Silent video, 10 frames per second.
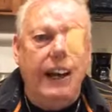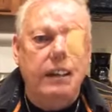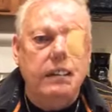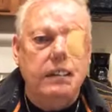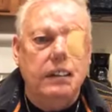
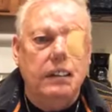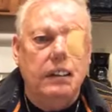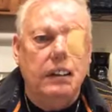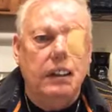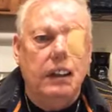out?
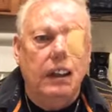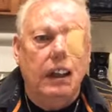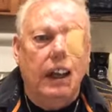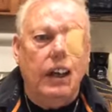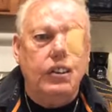
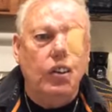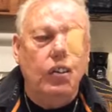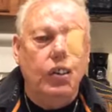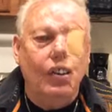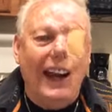And so
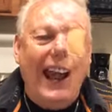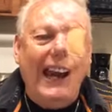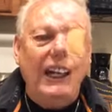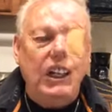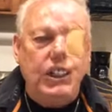your
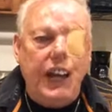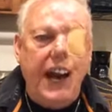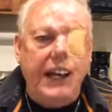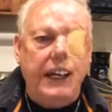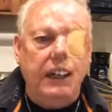light is
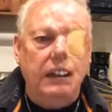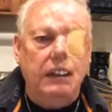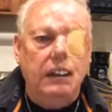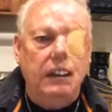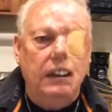shining.
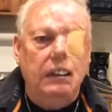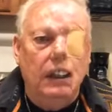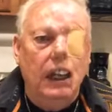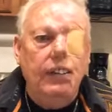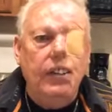
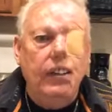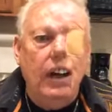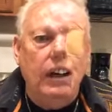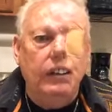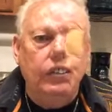The love of
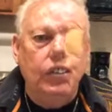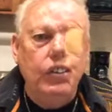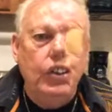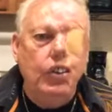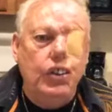God through
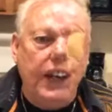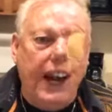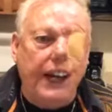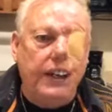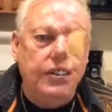you
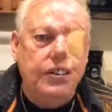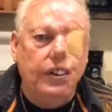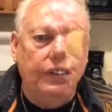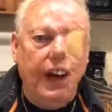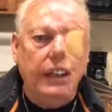shines.
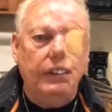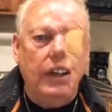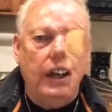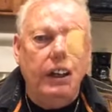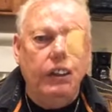The faith of
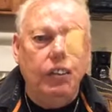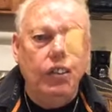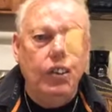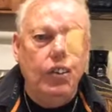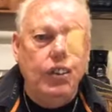God through
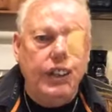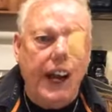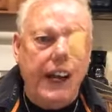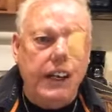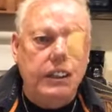you
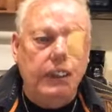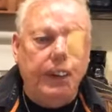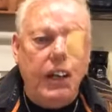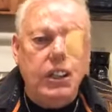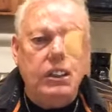shines. The
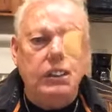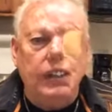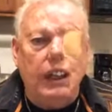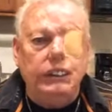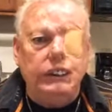patience of
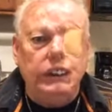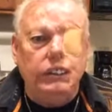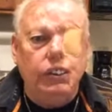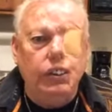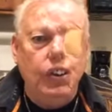God
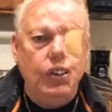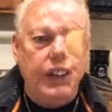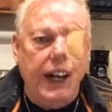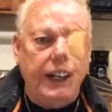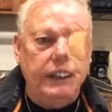through you
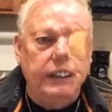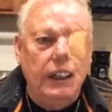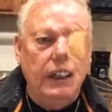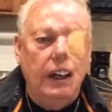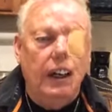shines.
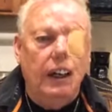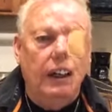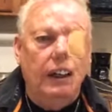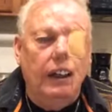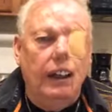
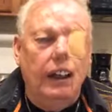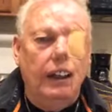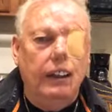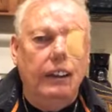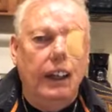
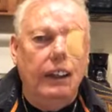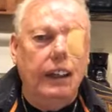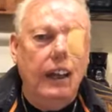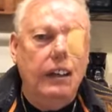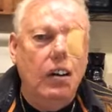
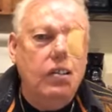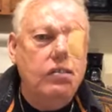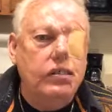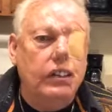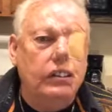They
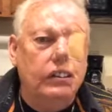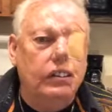know that